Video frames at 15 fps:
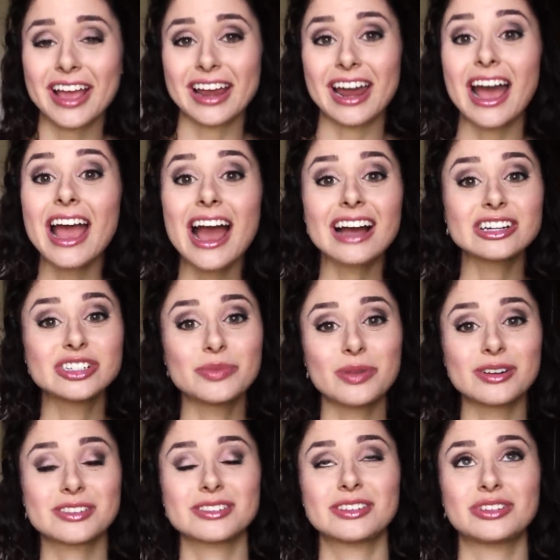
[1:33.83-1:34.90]
And I actually
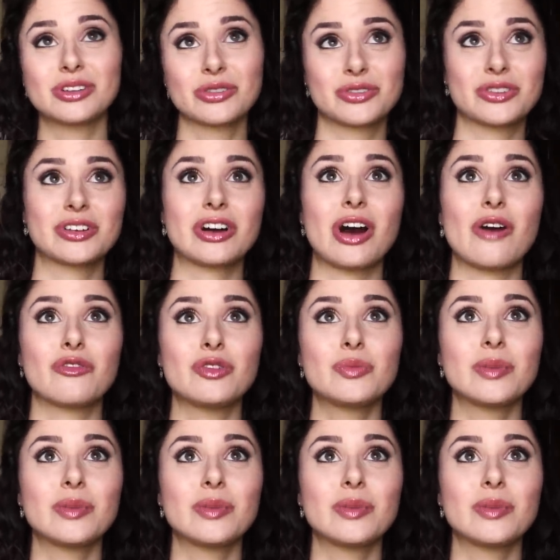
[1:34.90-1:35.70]
personally don't drink coffee,